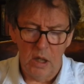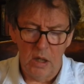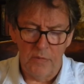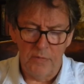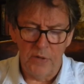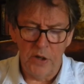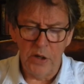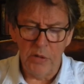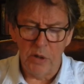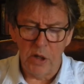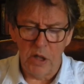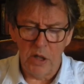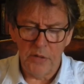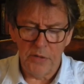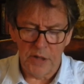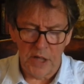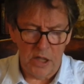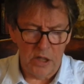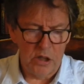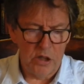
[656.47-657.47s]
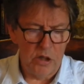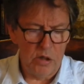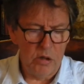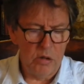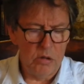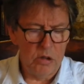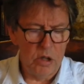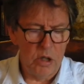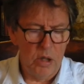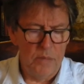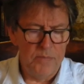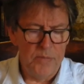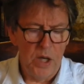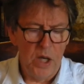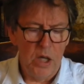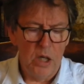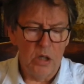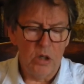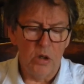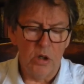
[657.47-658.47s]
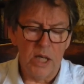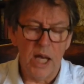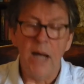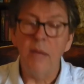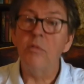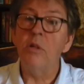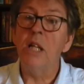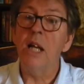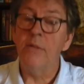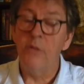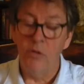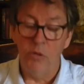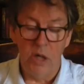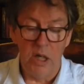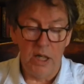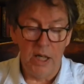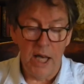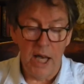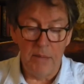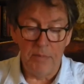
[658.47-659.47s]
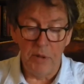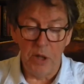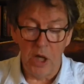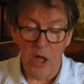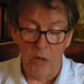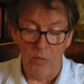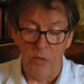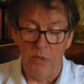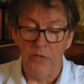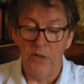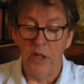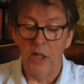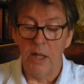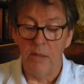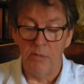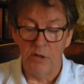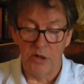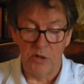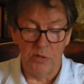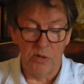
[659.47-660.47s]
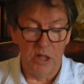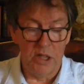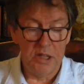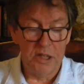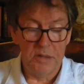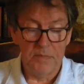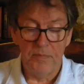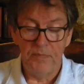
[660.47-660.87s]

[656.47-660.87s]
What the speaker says: Very well, thank you. Your cat will have a really happy home if he comes to us.